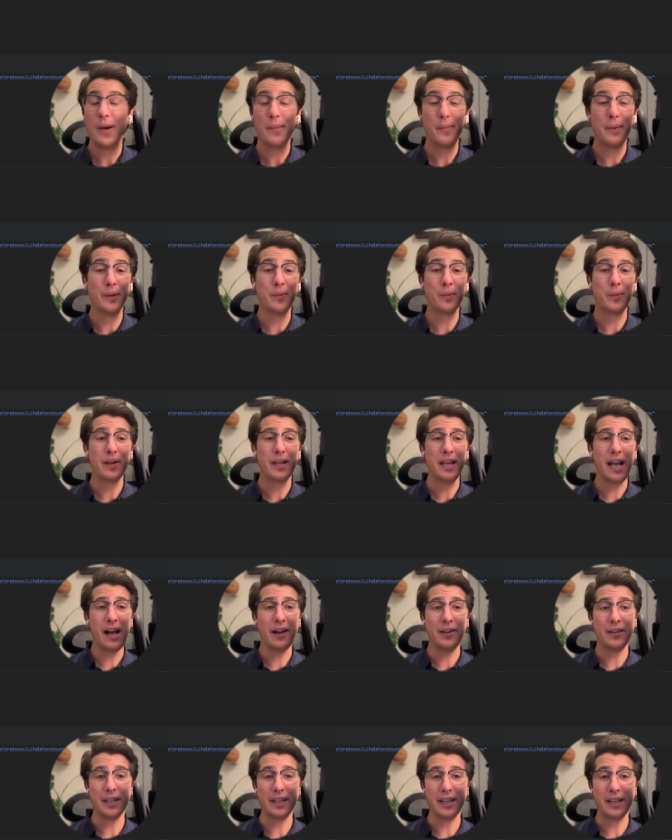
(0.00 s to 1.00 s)
But in
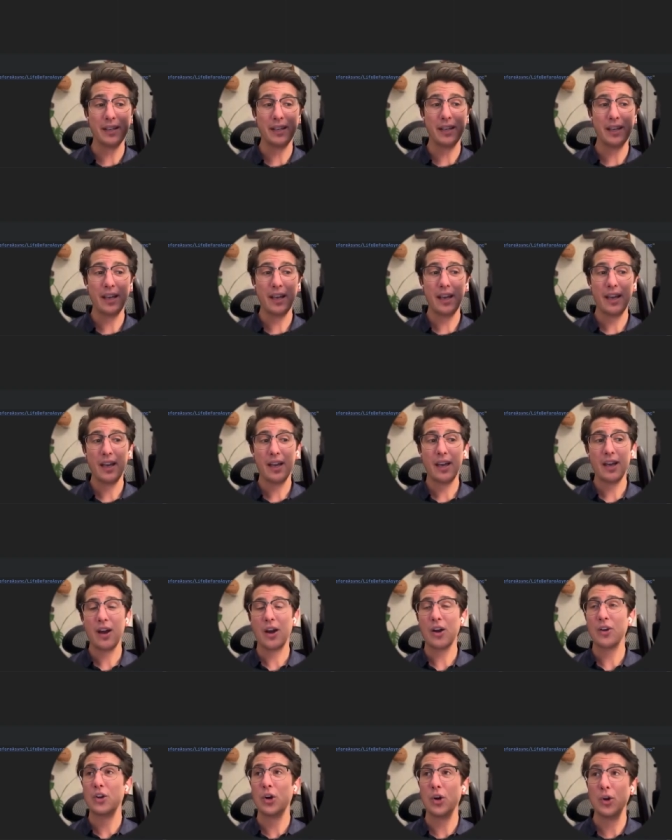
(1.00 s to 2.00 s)
reality,
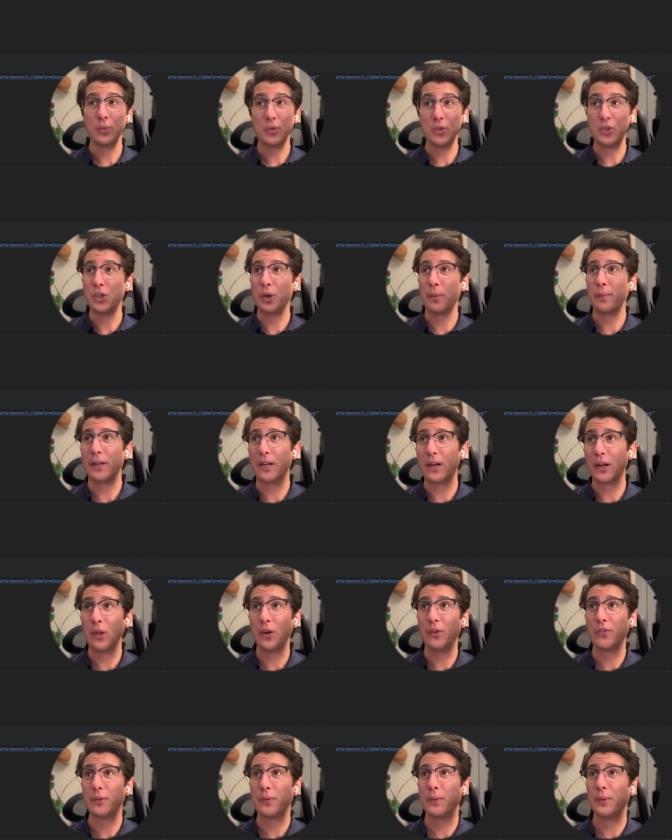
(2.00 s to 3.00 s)
our code was jumping all
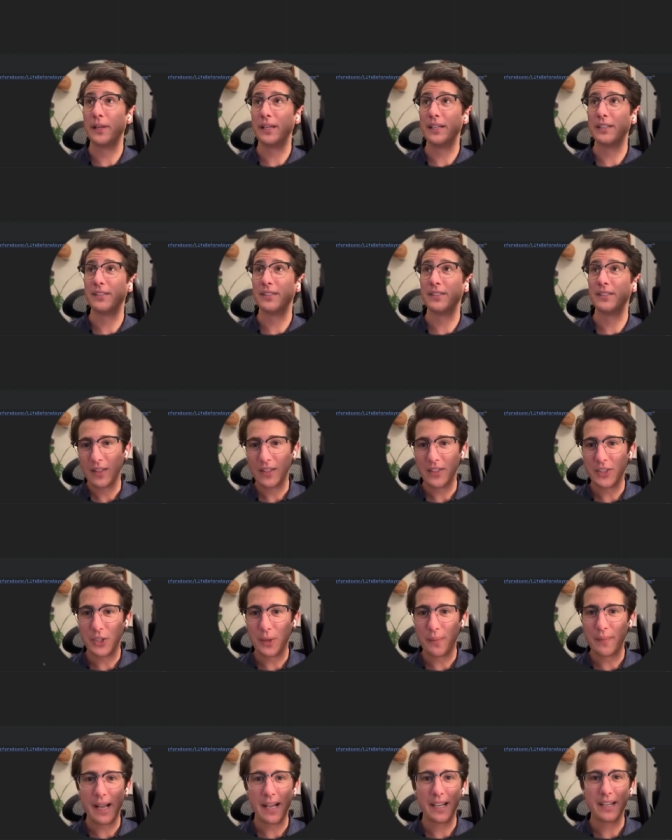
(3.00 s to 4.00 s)
over the place. Let's
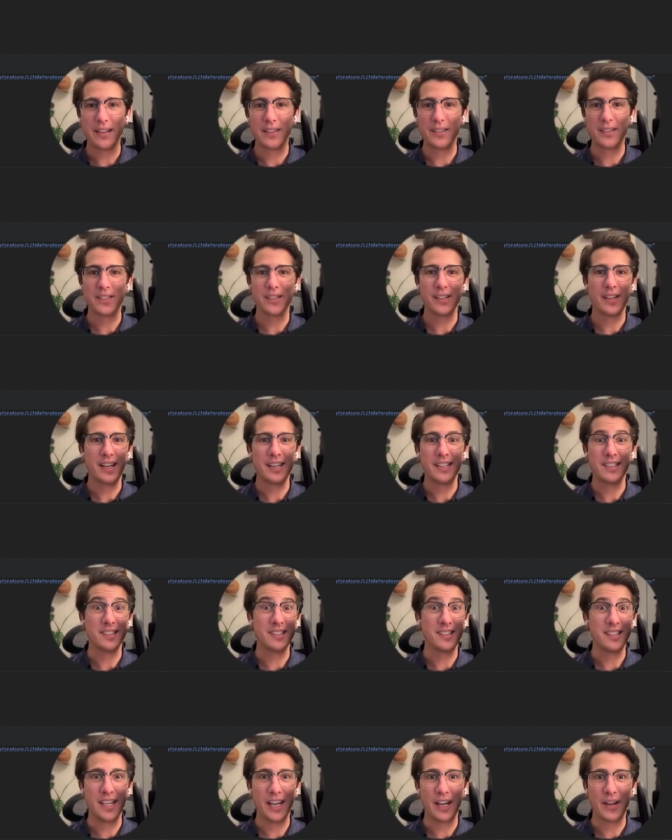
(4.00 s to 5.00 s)
jump back into the slides and
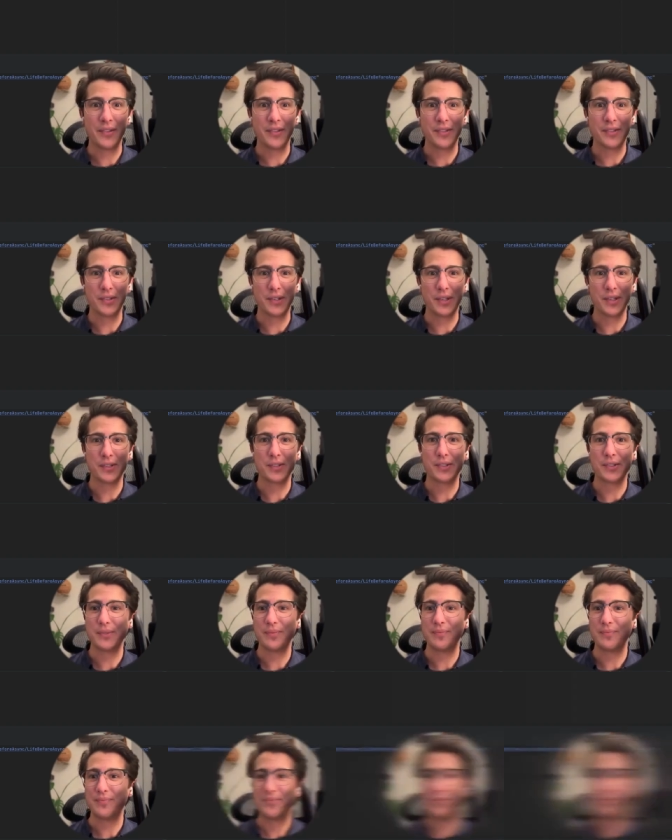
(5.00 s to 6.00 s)
see how this looks.
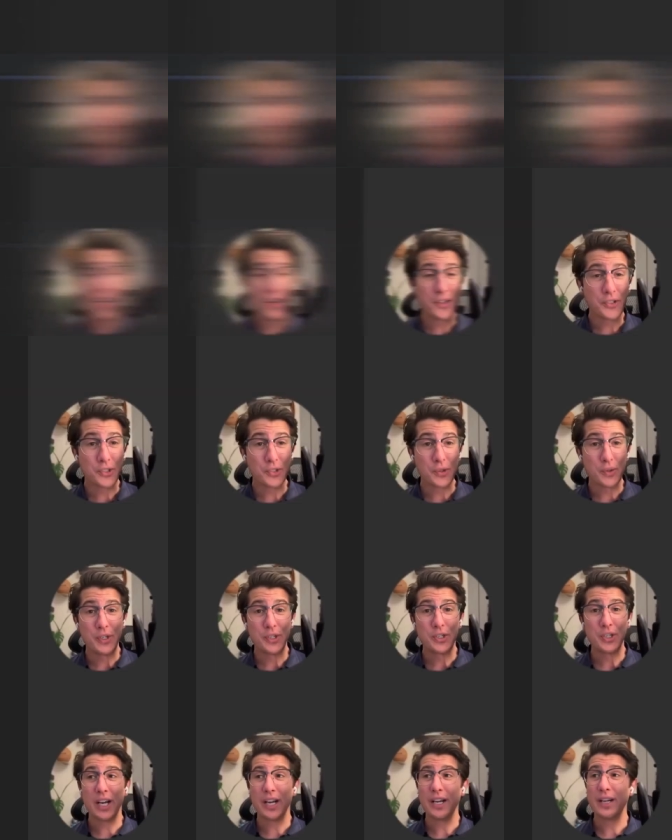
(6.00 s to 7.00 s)
Here's a
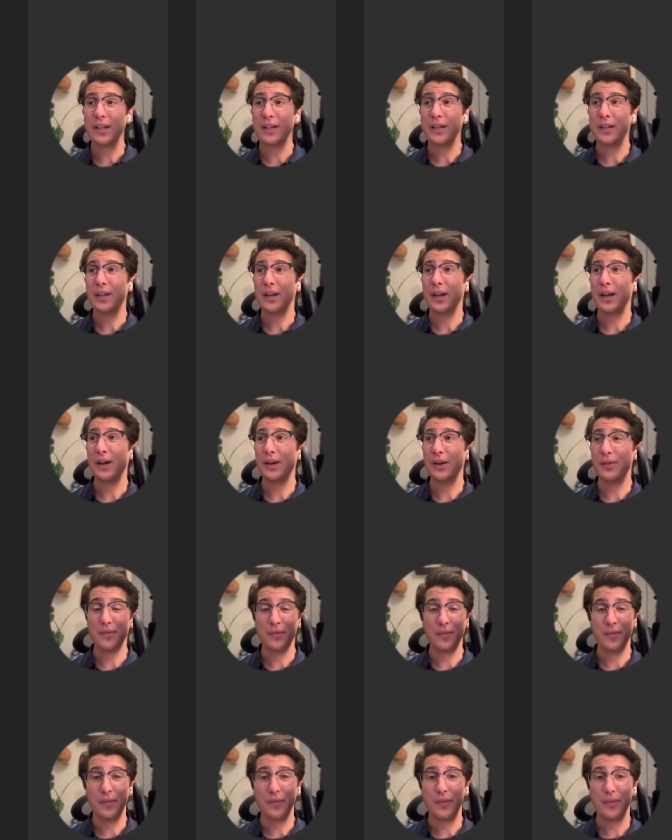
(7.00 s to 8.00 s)
screenshot of
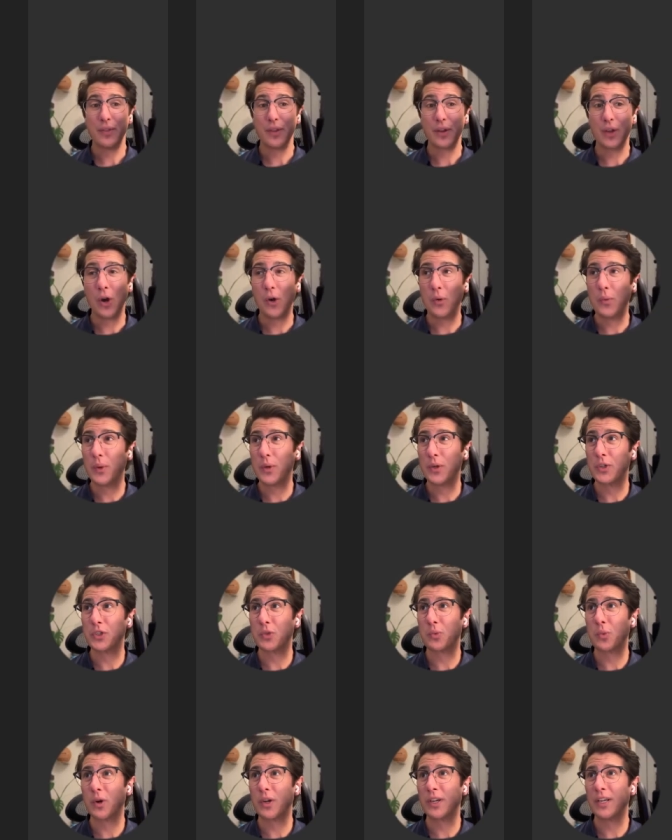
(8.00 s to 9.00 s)
the code we were
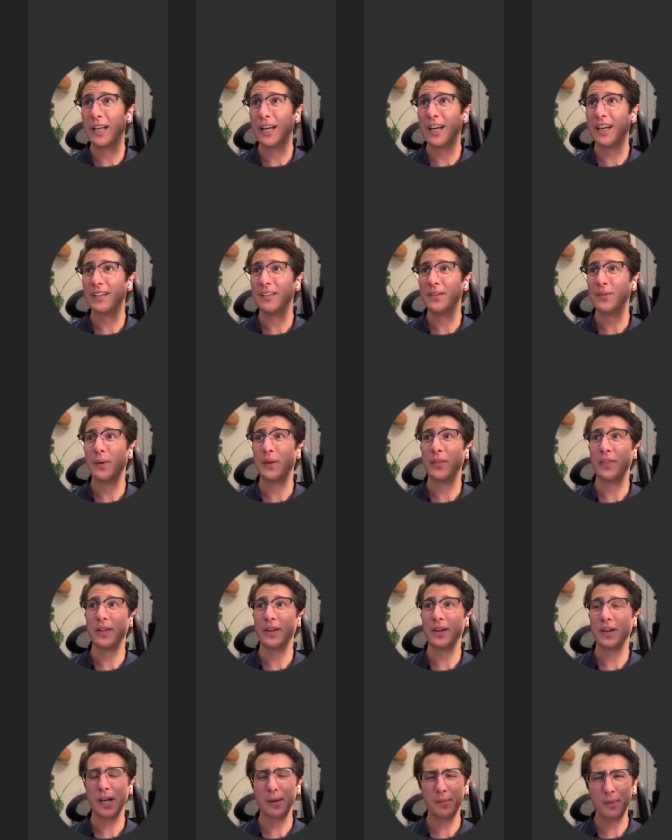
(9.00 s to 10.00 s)
just working on with
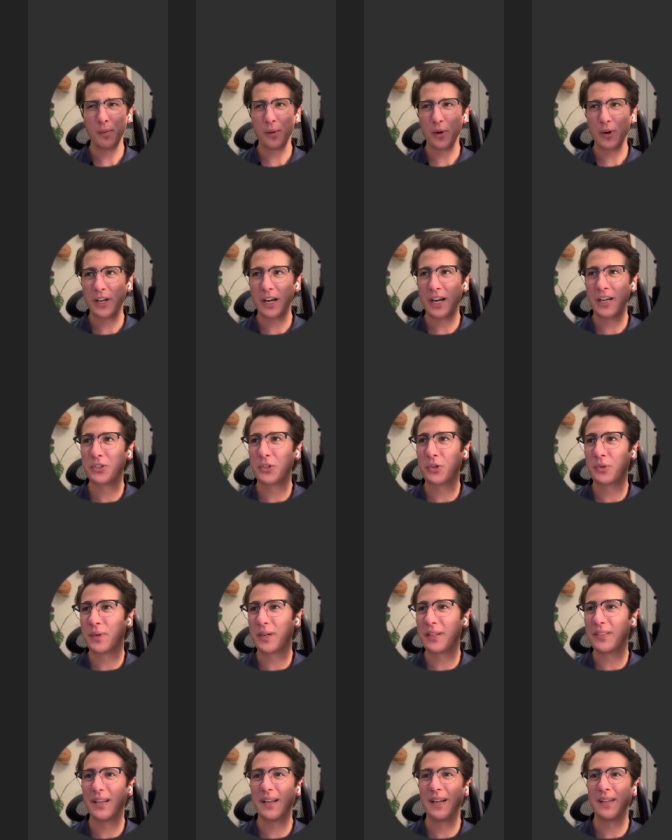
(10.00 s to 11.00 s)
a couple more console
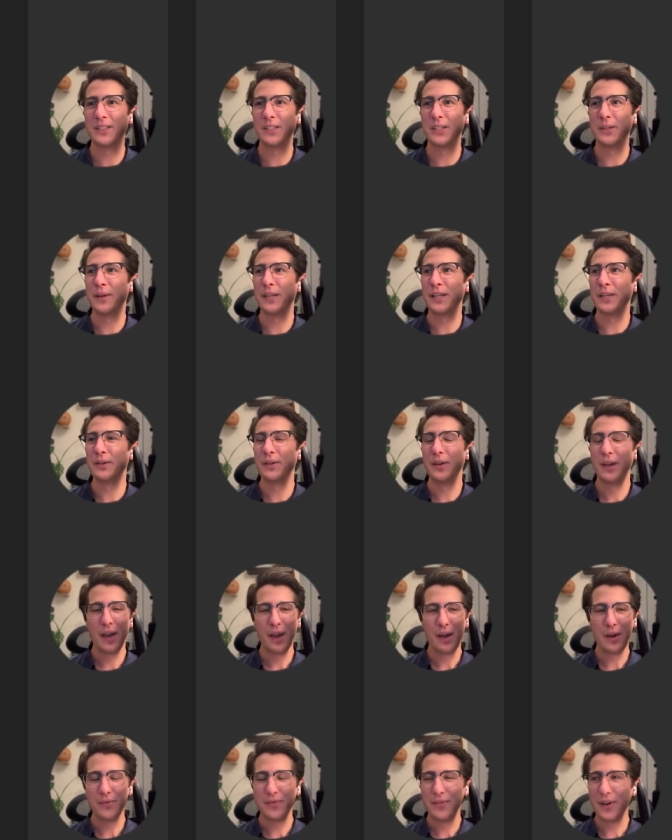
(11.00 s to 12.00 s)
write lines to make it
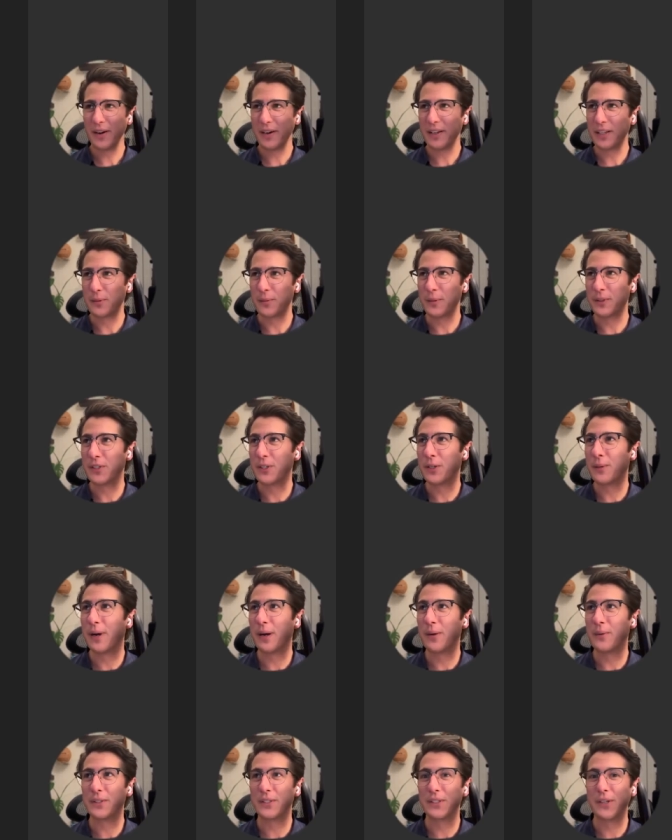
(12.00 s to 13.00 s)
very explicit
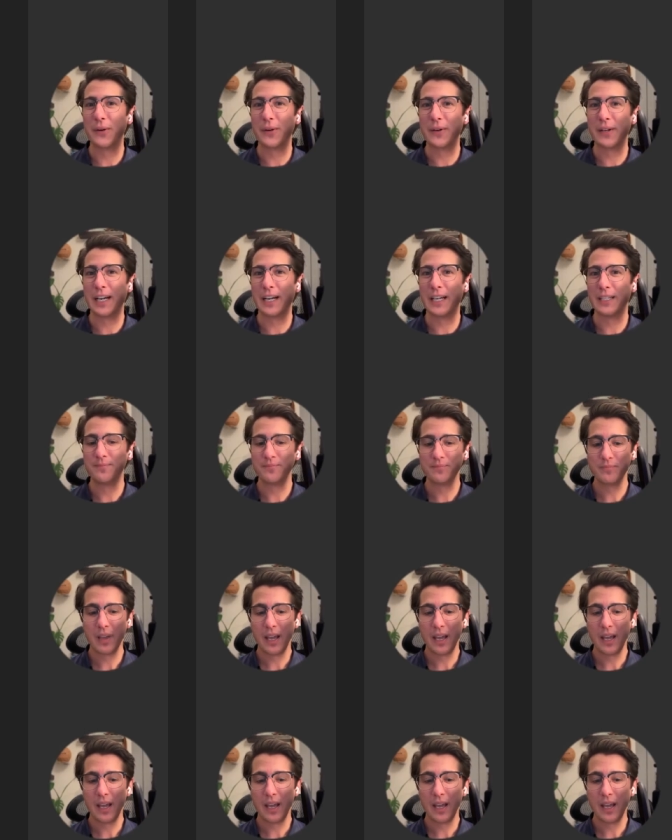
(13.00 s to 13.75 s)
about what's going on.